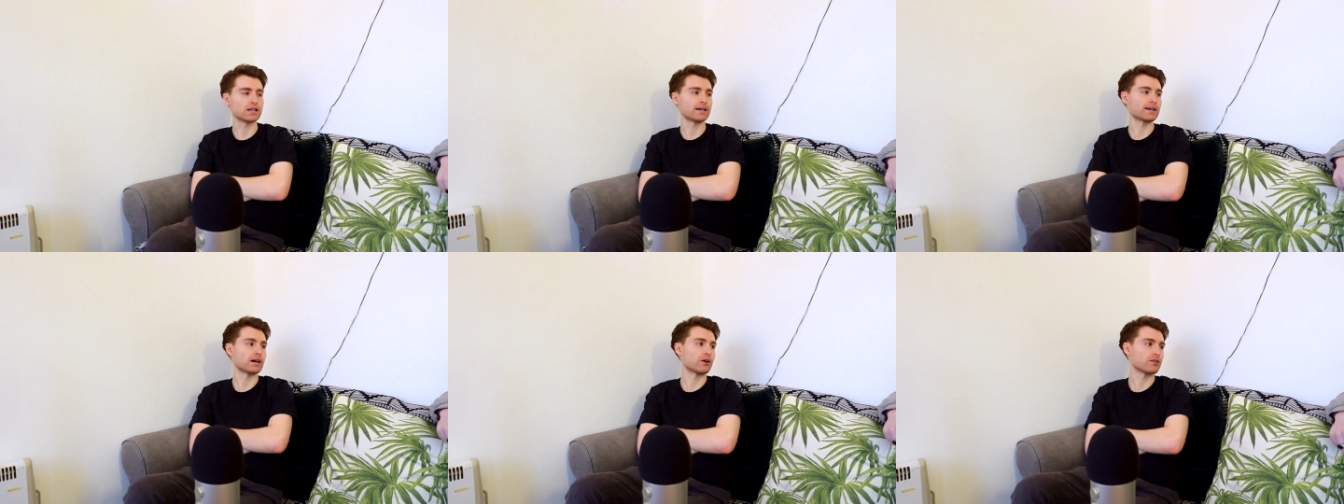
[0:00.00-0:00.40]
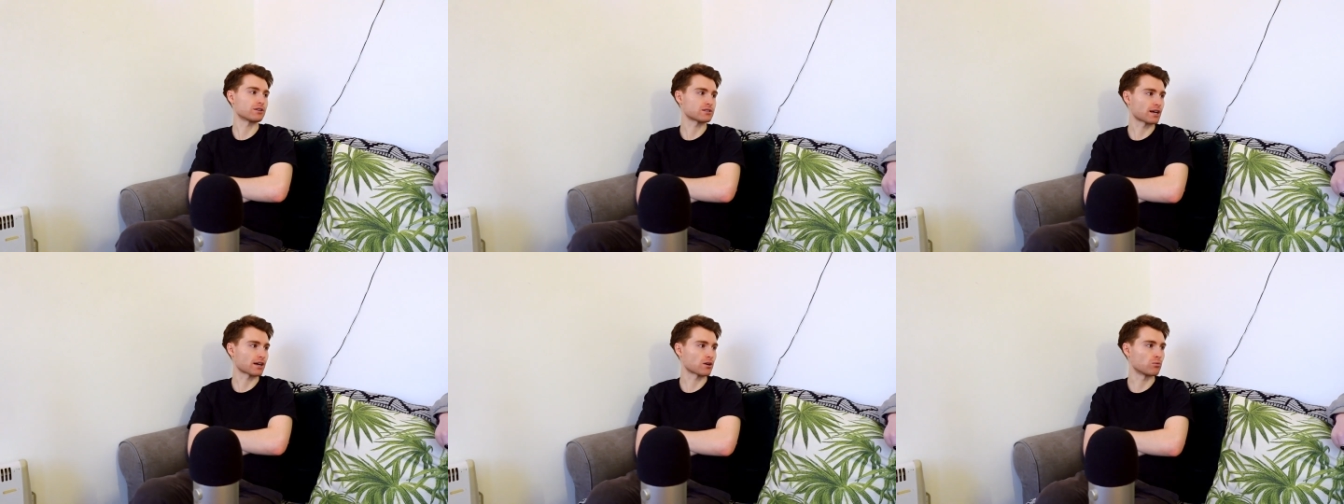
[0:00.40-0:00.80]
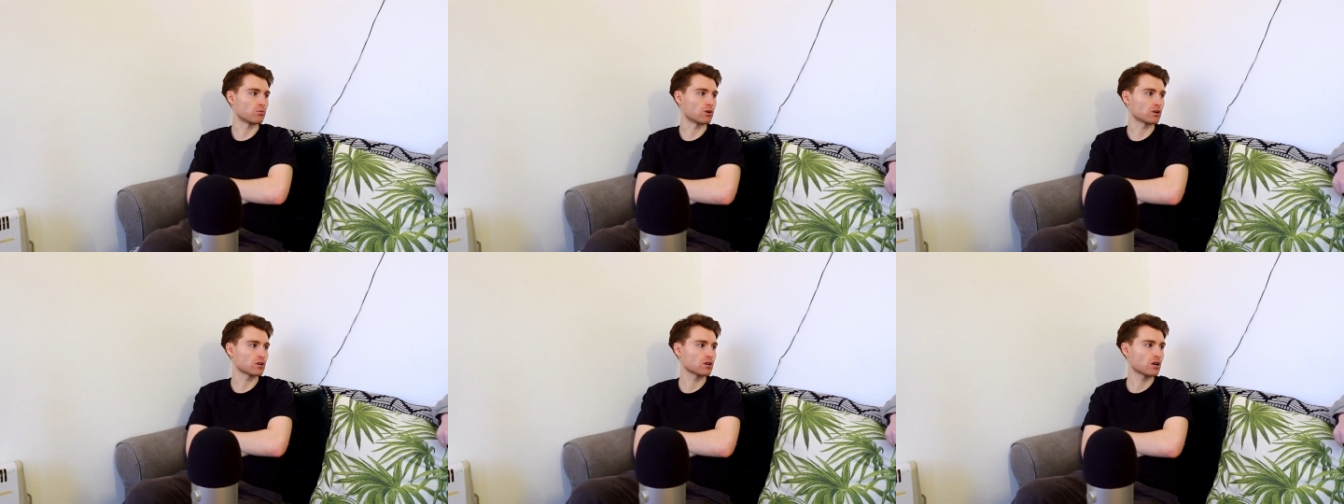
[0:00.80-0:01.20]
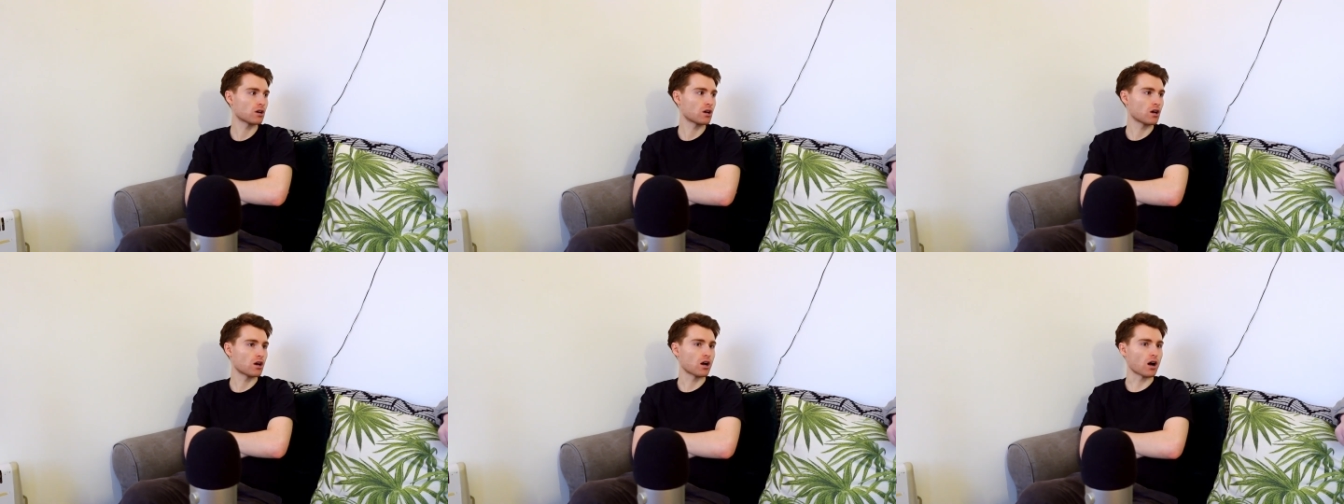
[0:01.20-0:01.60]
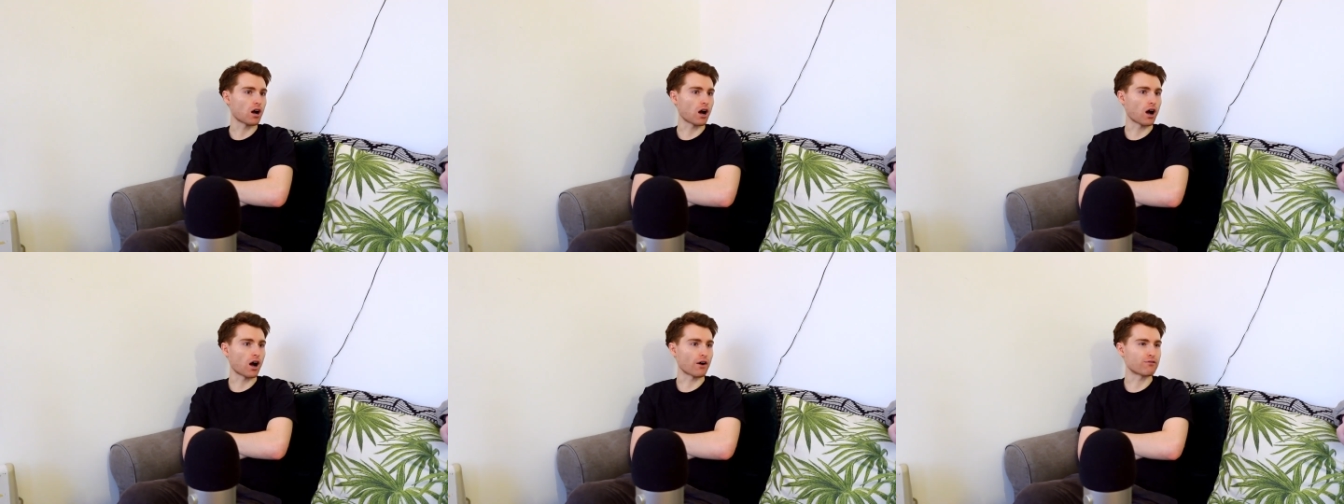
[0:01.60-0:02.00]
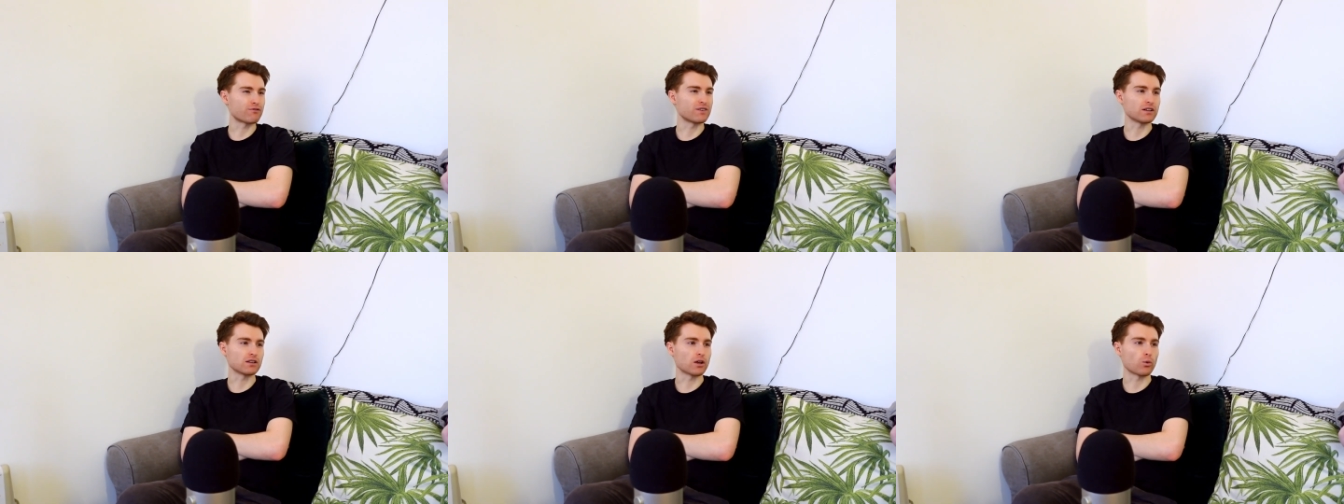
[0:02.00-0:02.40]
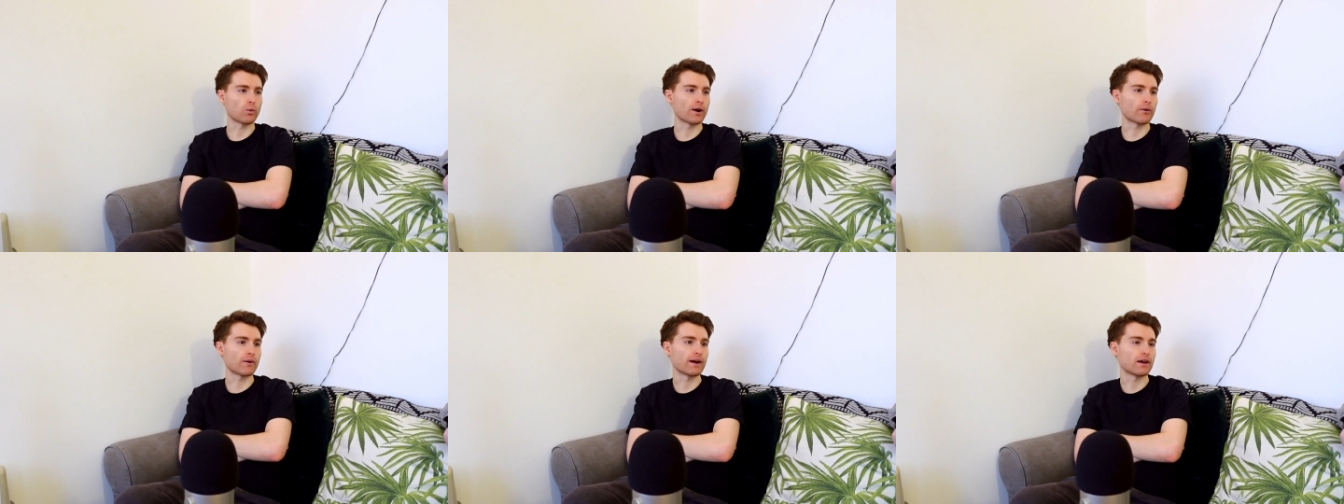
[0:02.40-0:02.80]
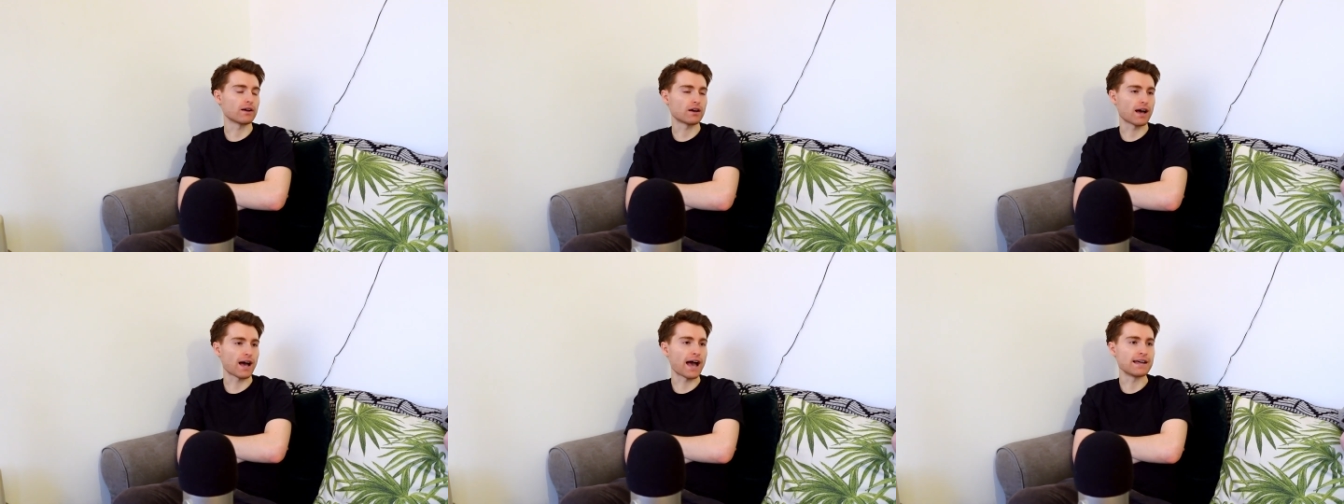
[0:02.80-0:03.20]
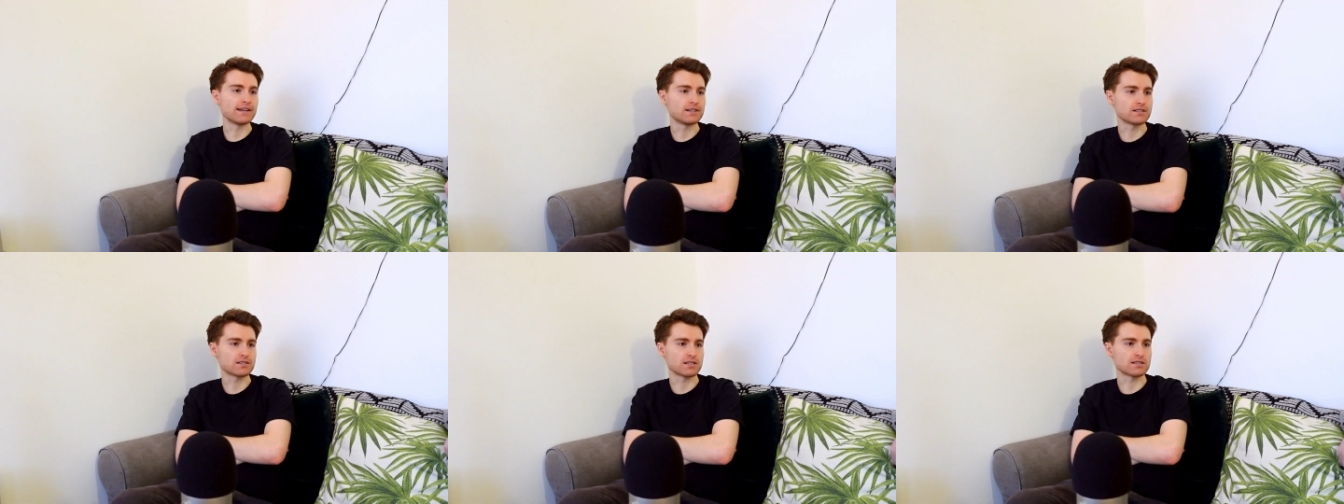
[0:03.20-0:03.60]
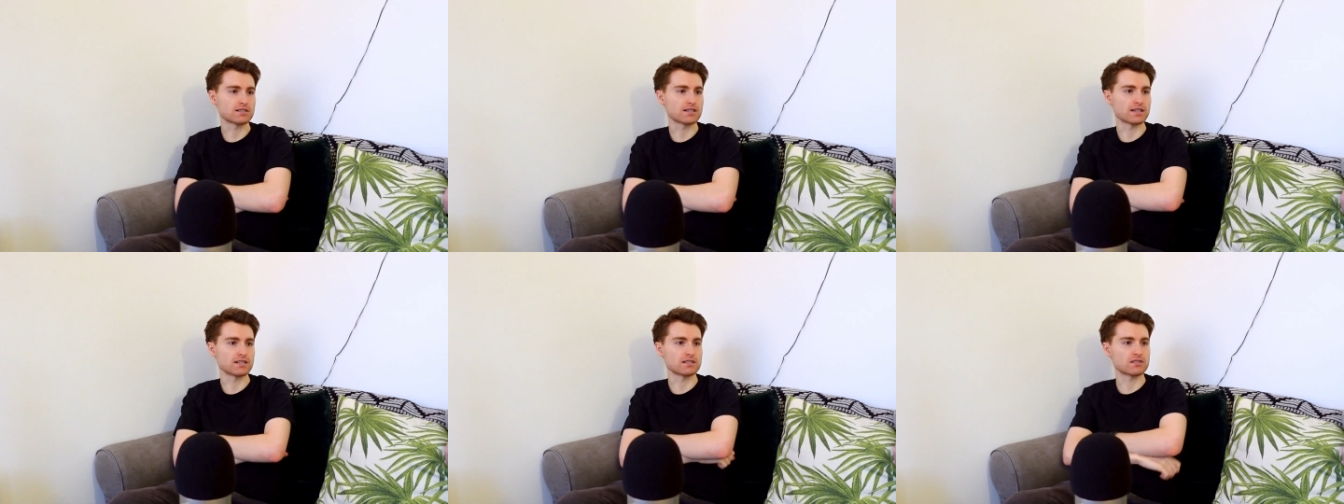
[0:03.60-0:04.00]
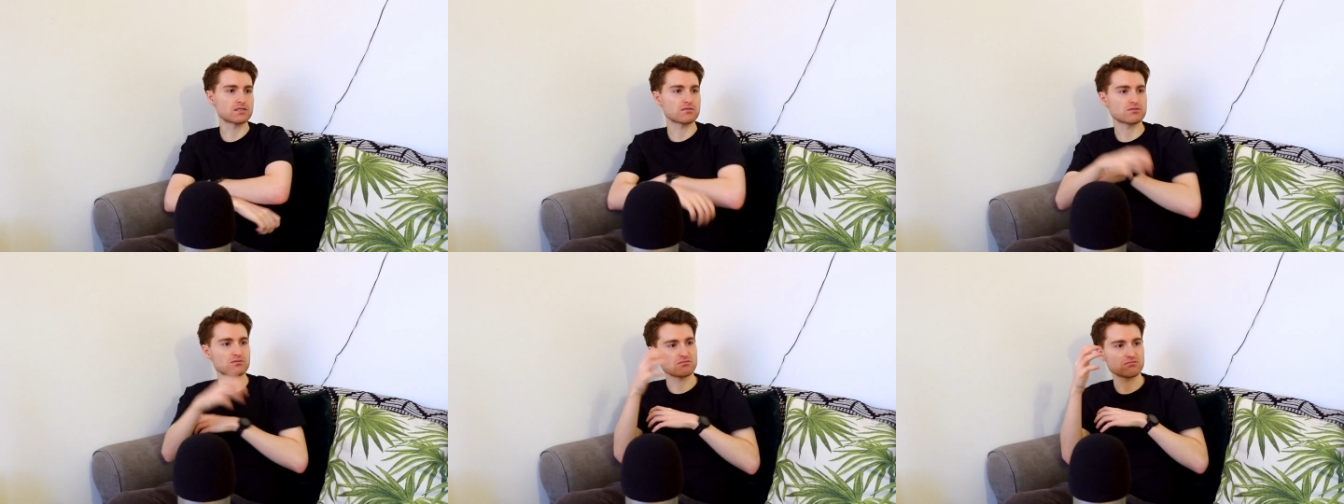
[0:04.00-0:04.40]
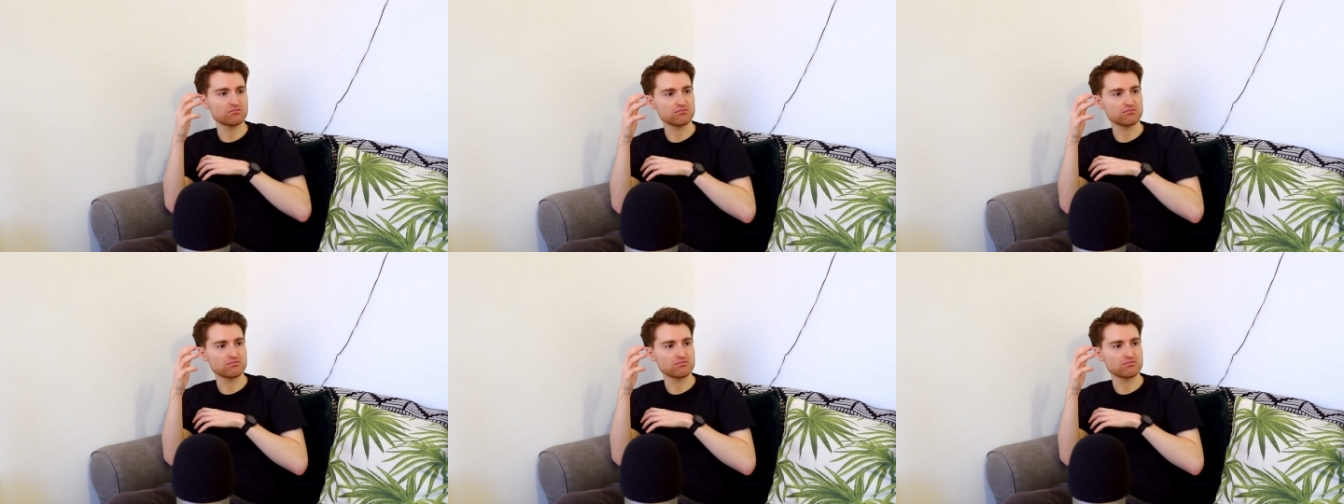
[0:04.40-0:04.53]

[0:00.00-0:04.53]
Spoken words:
laid out in the second one. I feel like where it ends is